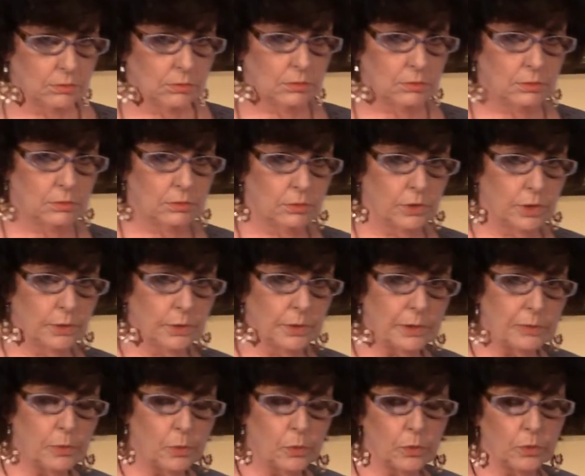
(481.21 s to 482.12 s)

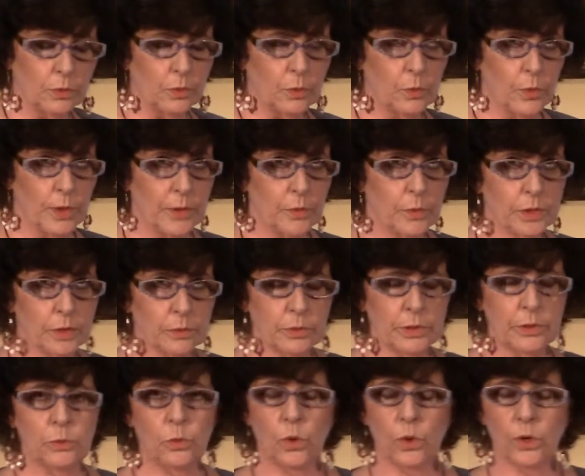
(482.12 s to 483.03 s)
We were
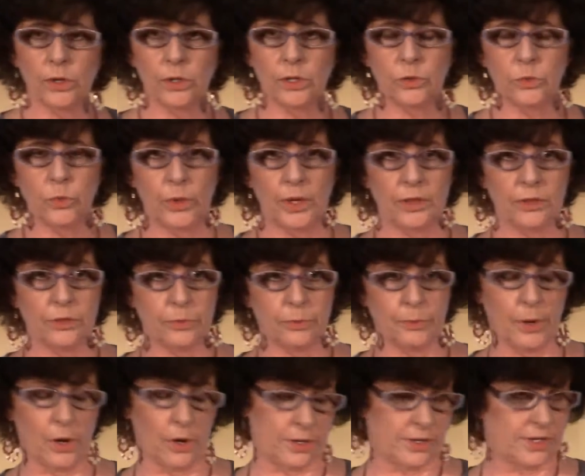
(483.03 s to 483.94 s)
rewarded with
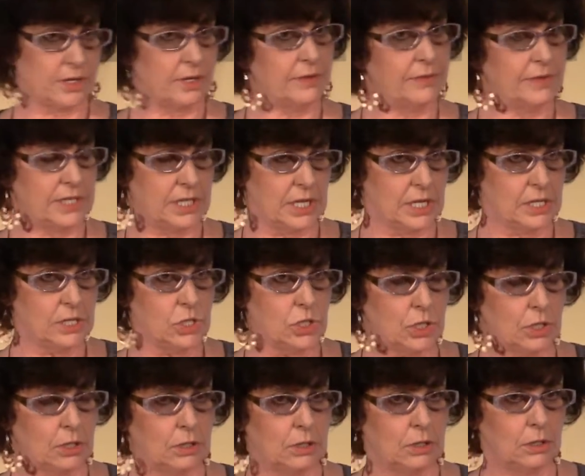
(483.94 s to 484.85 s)
positive
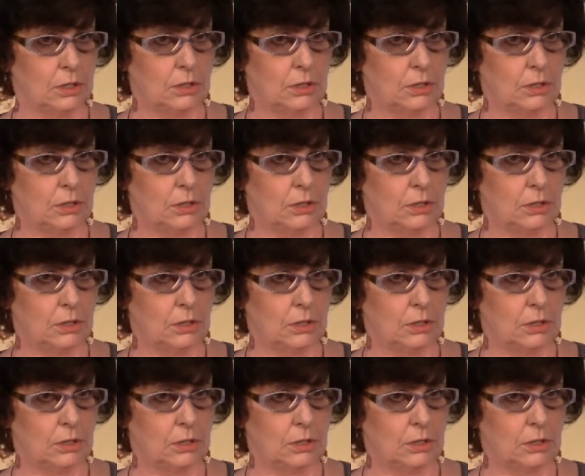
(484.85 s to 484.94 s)
attention.